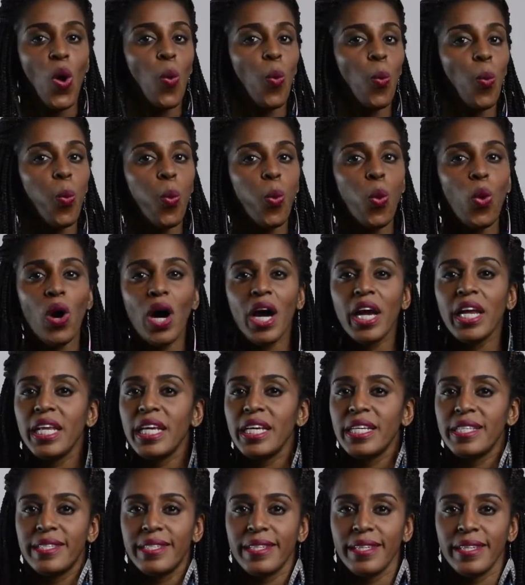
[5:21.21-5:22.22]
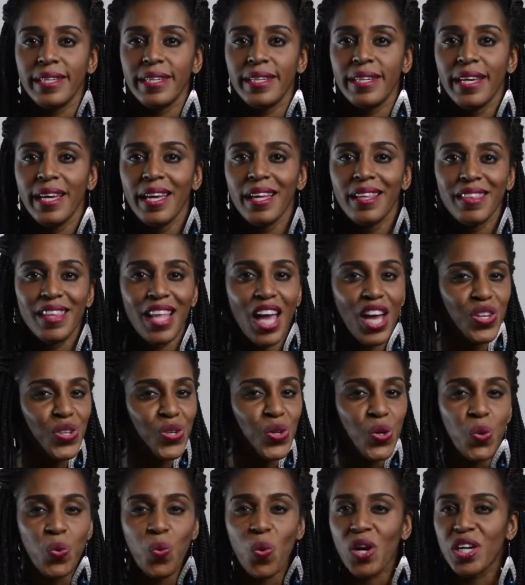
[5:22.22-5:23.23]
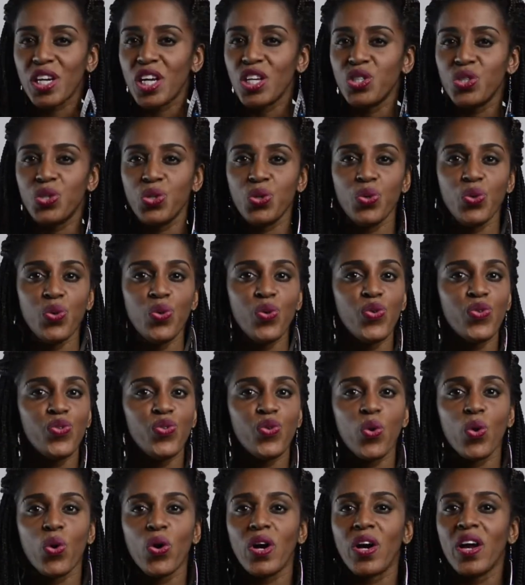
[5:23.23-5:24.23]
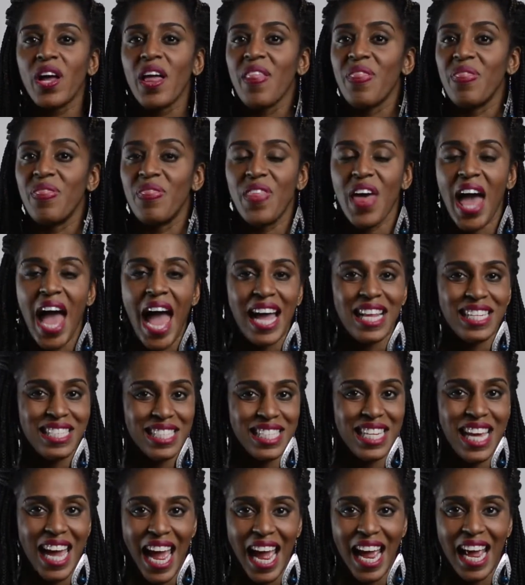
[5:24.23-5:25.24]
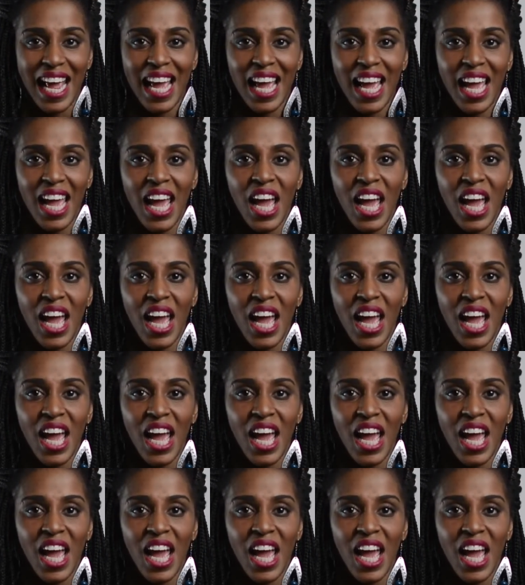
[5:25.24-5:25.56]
What is it that you want to do for that day?